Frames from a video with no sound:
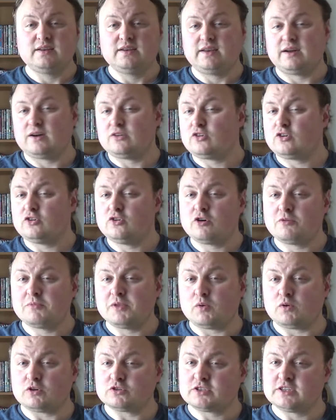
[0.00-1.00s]
Now, I don't normally
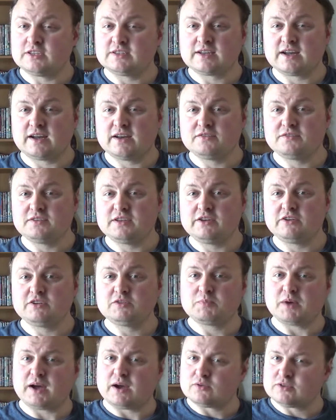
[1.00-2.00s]
watch these kind of series,
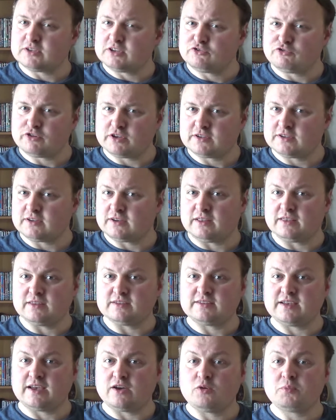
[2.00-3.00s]
but I was interested in the
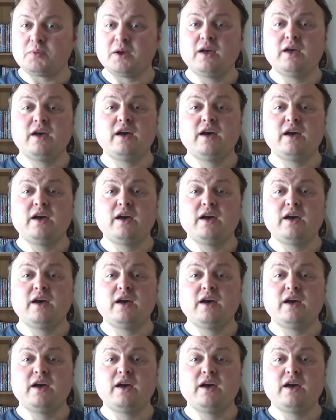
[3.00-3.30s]
setup,